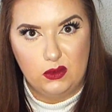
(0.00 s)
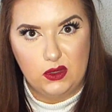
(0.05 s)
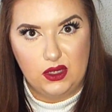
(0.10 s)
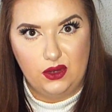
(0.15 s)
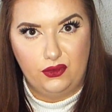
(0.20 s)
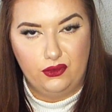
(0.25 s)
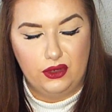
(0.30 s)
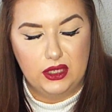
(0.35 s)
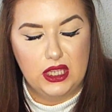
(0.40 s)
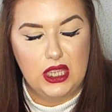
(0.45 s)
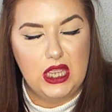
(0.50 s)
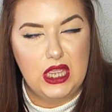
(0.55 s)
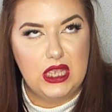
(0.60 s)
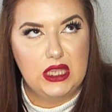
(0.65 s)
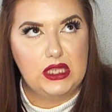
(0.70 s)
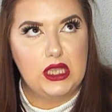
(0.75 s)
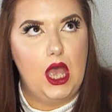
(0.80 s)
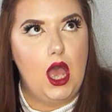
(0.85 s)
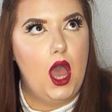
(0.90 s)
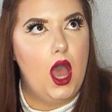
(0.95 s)
difference.
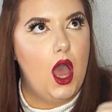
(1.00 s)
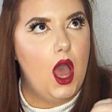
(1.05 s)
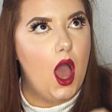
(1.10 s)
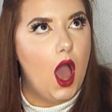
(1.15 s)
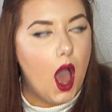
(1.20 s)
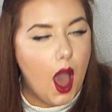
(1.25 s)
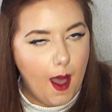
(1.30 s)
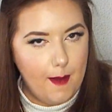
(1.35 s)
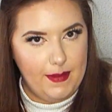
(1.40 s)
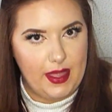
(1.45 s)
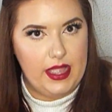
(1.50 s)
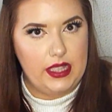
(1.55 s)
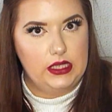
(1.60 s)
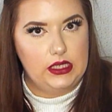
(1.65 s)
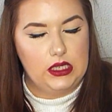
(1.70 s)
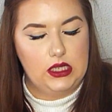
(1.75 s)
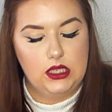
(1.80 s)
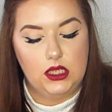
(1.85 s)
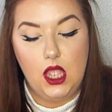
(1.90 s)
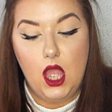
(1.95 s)
It's
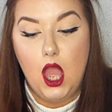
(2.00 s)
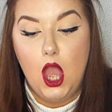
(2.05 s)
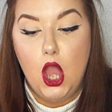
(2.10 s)
amazing.